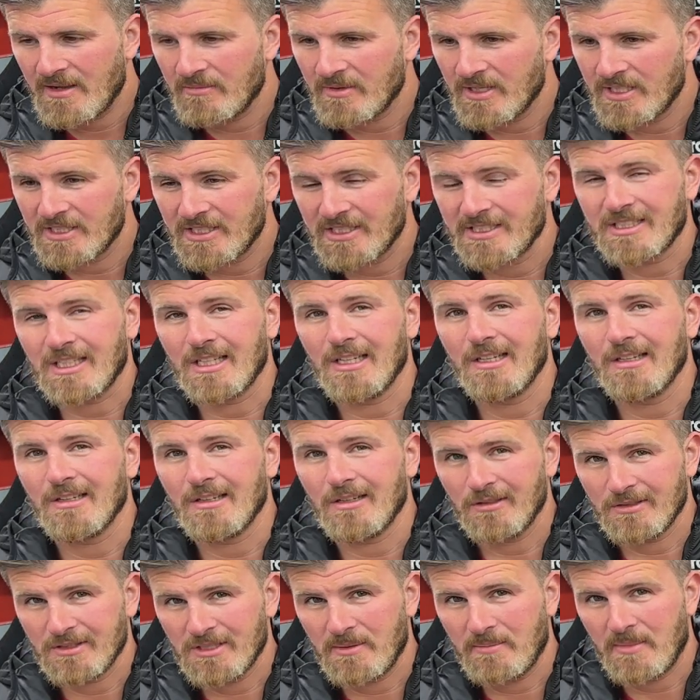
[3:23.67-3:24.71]
which is a
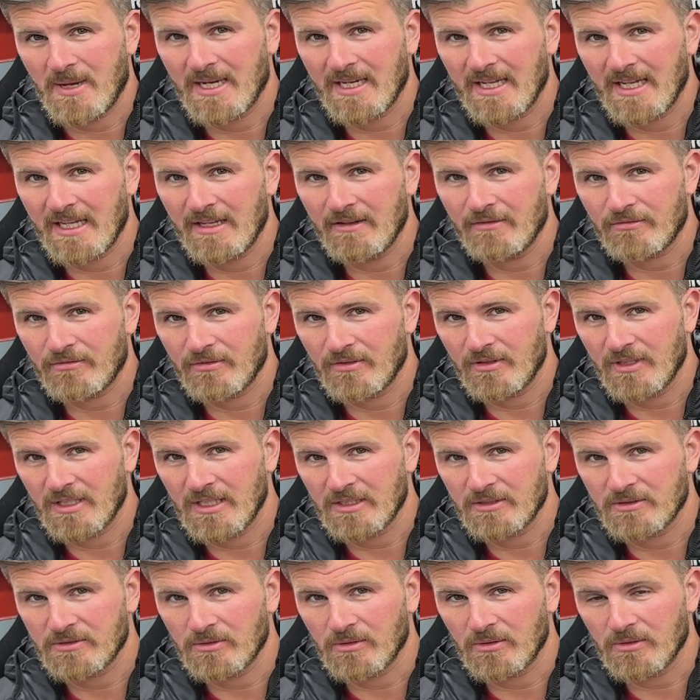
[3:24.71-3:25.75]
lot of money for an
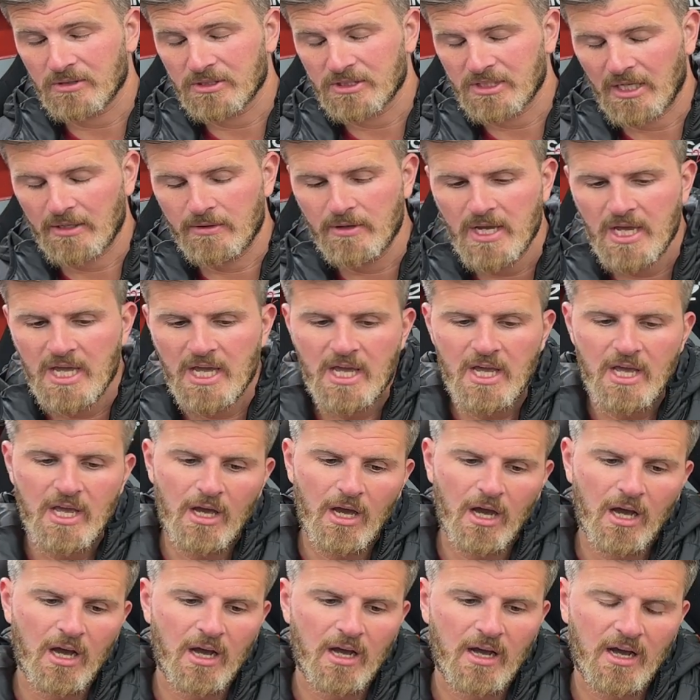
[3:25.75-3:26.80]
exhaust. So
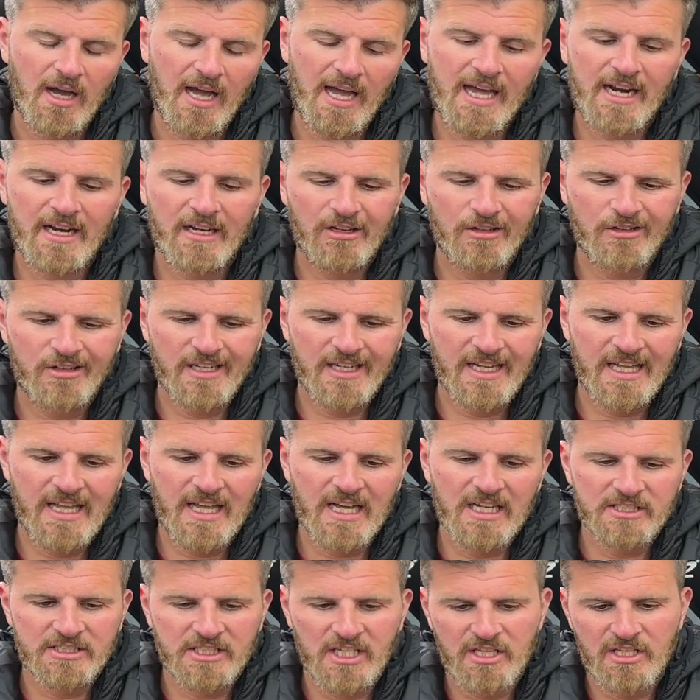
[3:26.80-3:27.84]
I had a look at it,
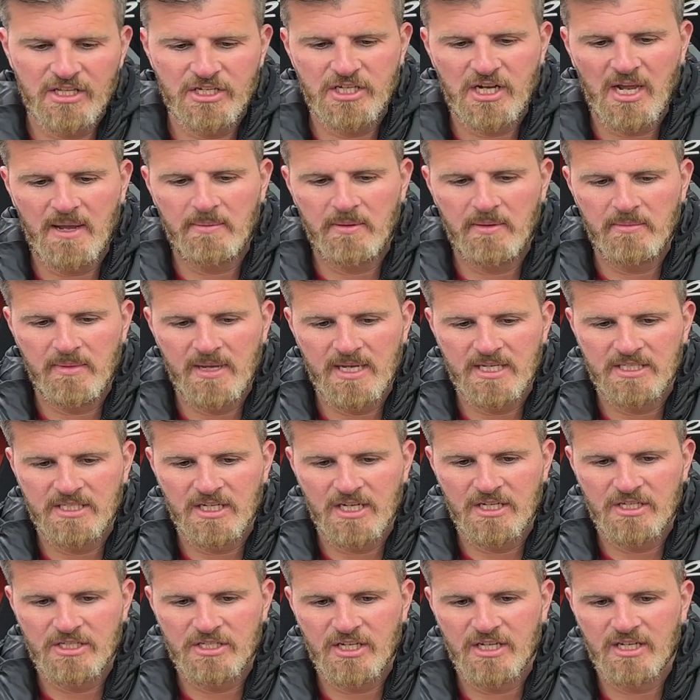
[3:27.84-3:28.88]
I sent the chap a
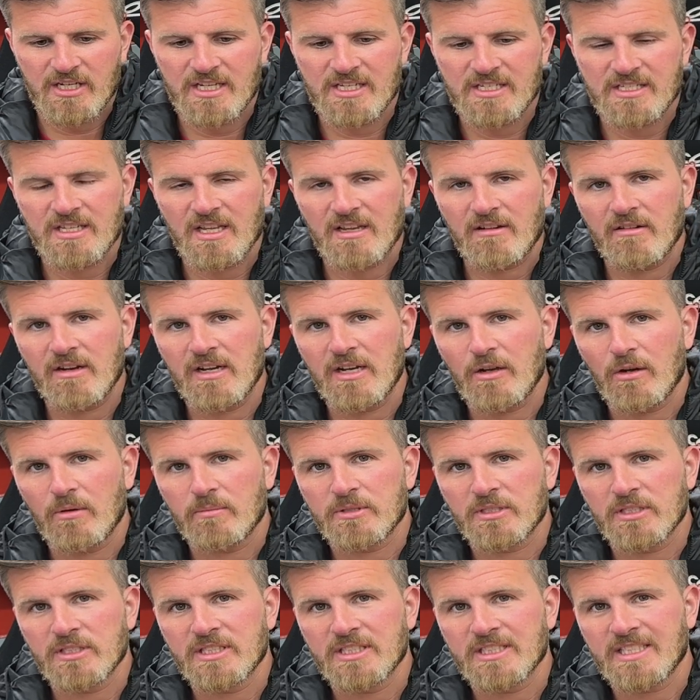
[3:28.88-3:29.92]
message, said, is there any
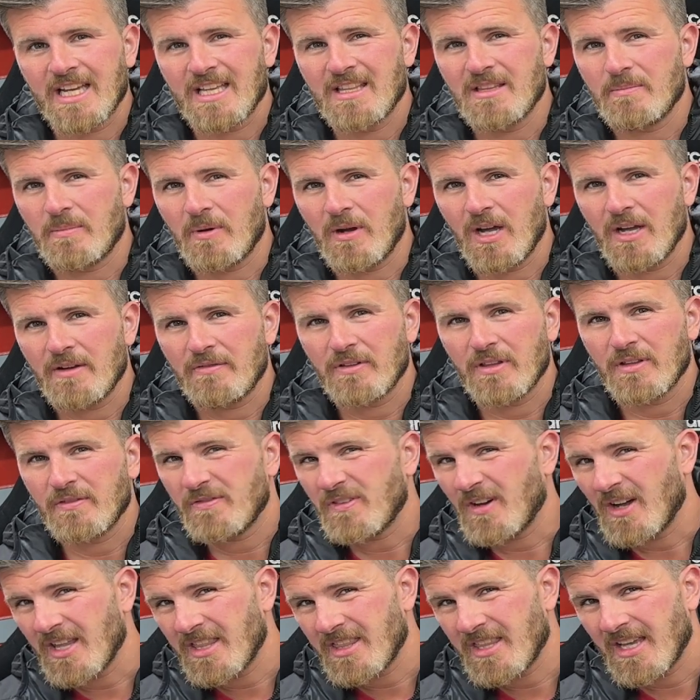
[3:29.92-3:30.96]
option to take the bike for the
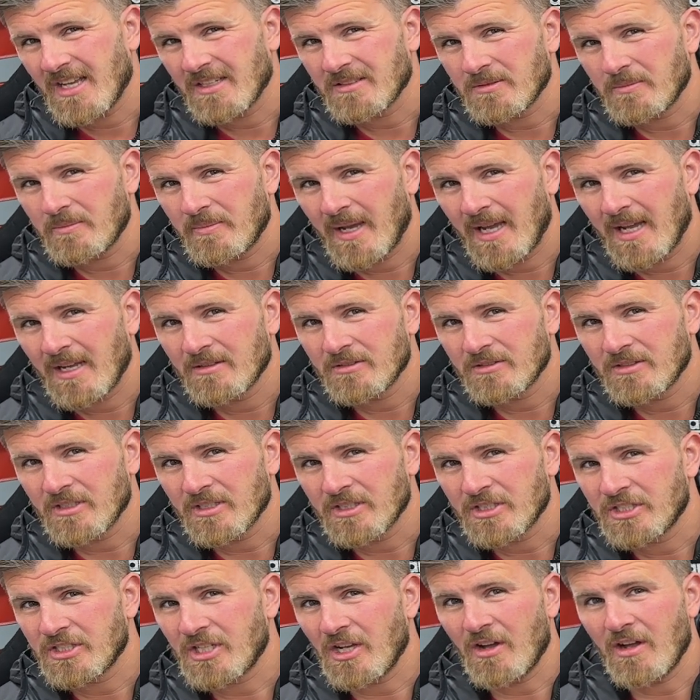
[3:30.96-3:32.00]
£5,000 that the
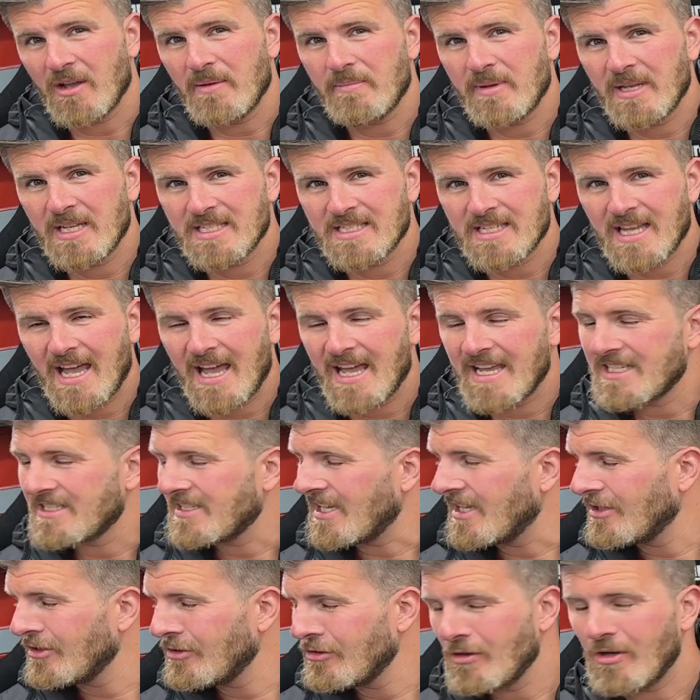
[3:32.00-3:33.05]
starting bid's at? He
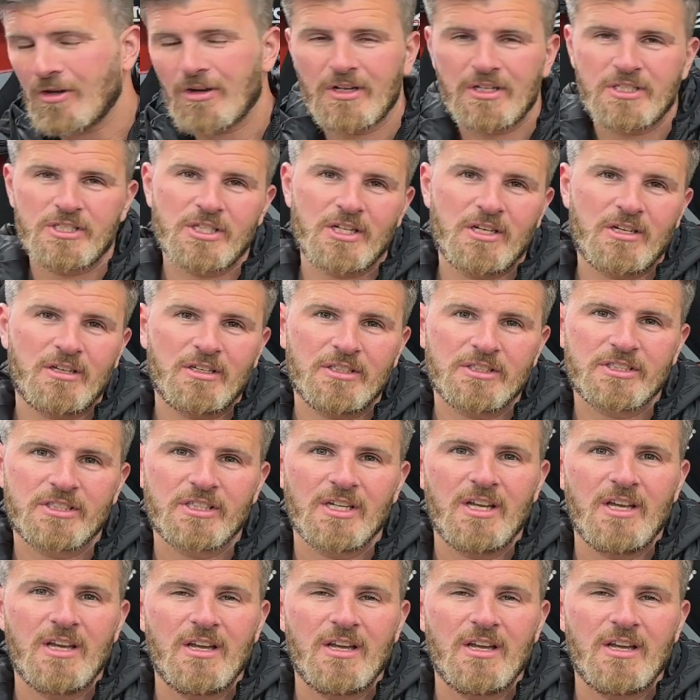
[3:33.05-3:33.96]
said, not a chance.